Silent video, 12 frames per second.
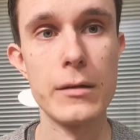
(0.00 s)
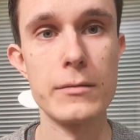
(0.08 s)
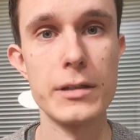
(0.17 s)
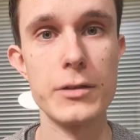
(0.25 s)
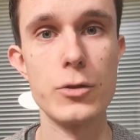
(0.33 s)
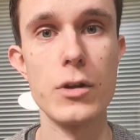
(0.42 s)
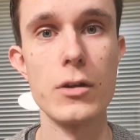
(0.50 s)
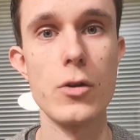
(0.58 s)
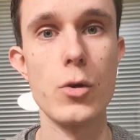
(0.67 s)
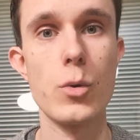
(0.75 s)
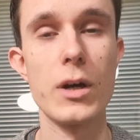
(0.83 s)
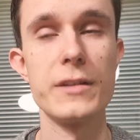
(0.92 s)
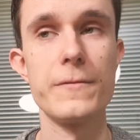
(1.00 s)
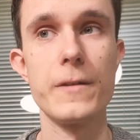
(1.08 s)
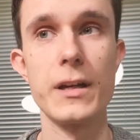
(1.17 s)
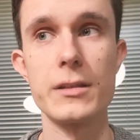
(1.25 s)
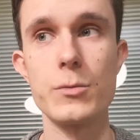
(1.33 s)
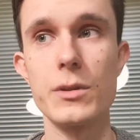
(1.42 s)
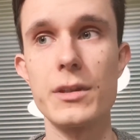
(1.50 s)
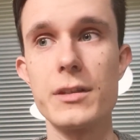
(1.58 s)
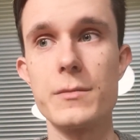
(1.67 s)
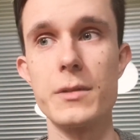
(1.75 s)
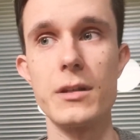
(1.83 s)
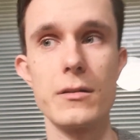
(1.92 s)
and you can go quite fast with
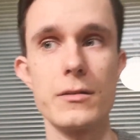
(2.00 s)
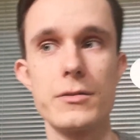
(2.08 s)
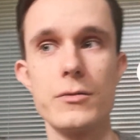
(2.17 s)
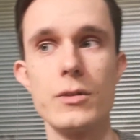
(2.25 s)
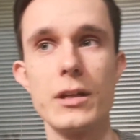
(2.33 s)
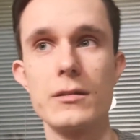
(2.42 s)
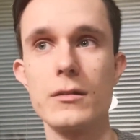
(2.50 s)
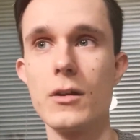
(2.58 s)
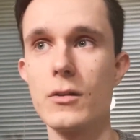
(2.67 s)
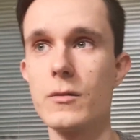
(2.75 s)
this because you get a